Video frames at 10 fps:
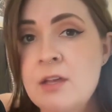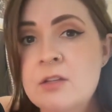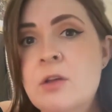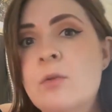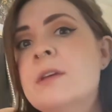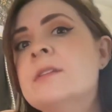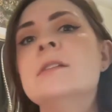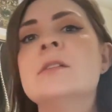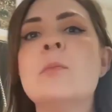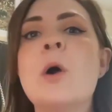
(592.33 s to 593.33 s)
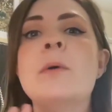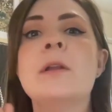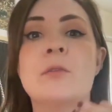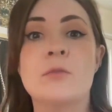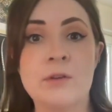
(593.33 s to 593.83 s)
So, this is a moment
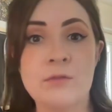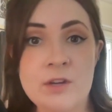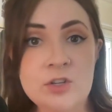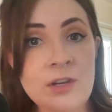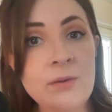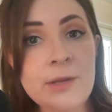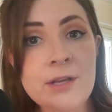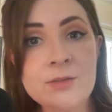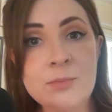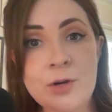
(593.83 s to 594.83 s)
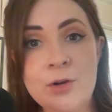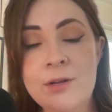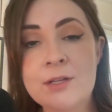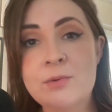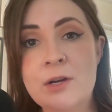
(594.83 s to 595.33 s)
of revision because
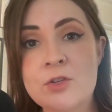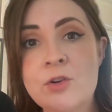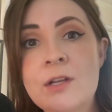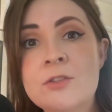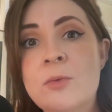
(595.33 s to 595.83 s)
Mercury is retrograde.